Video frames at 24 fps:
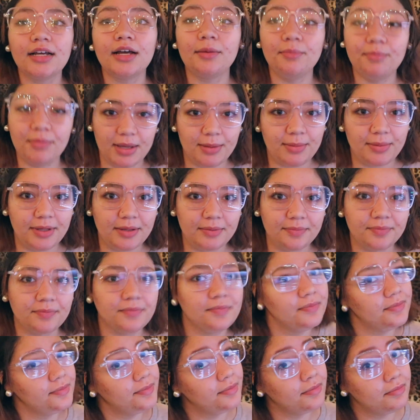Maybe,
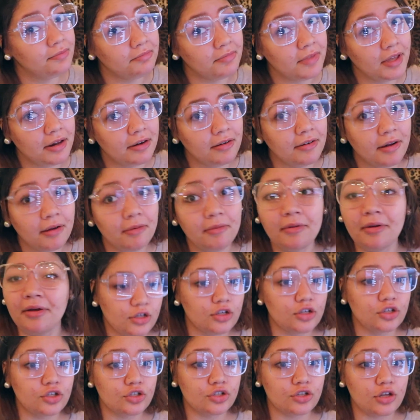I don't know.
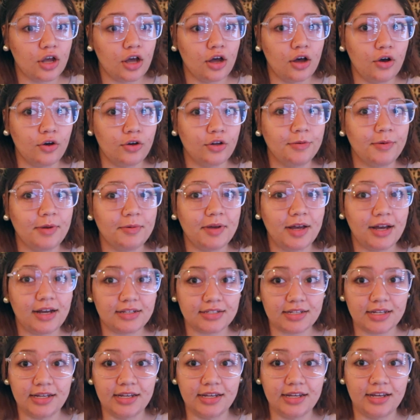So you may be
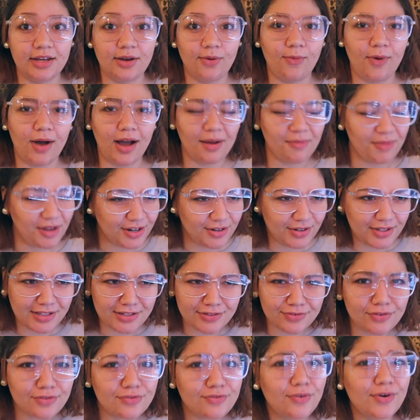asking, why am I doing
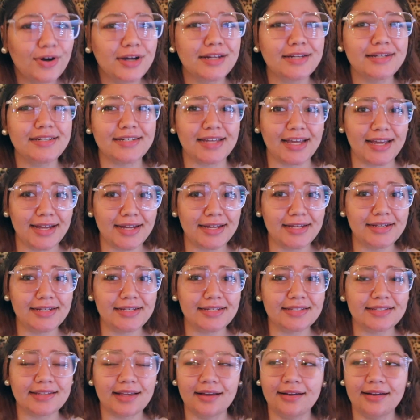this for 40 days?